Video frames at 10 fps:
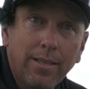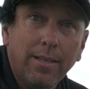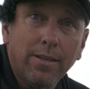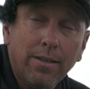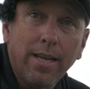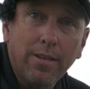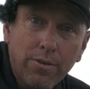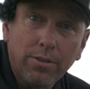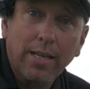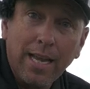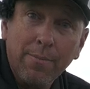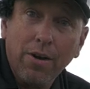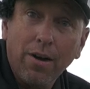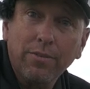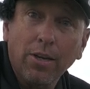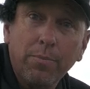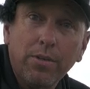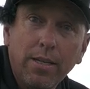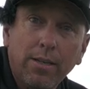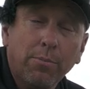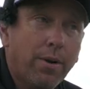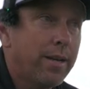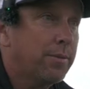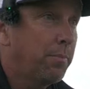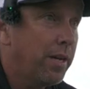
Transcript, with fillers: you know, hey, use the game of golf to help you decompress.